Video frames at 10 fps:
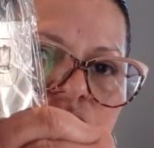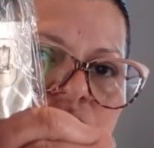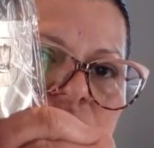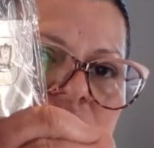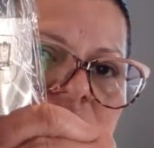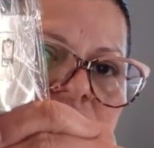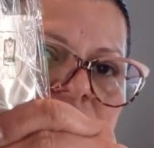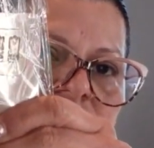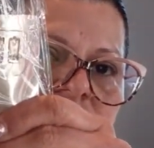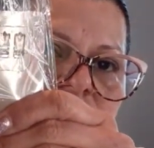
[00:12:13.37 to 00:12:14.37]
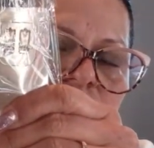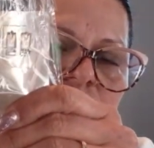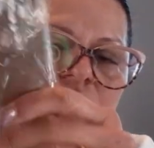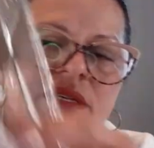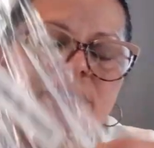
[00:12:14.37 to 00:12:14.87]
Just in case this
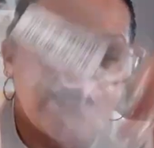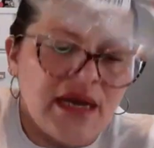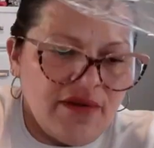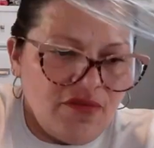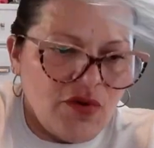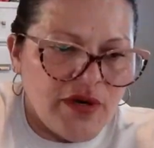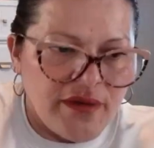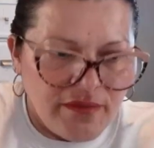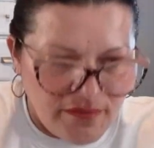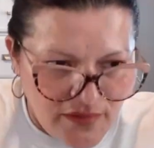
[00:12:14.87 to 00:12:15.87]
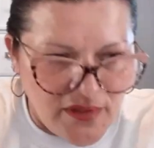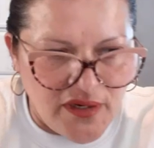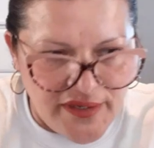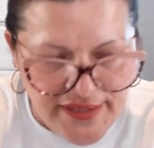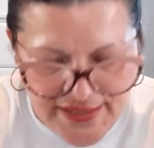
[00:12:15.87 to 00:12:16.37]
breaks, I have one
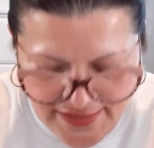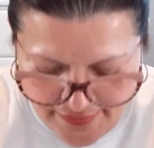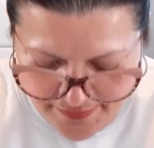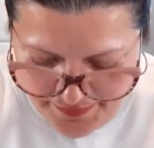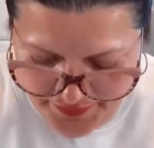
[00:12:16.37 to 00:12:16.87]
on hand.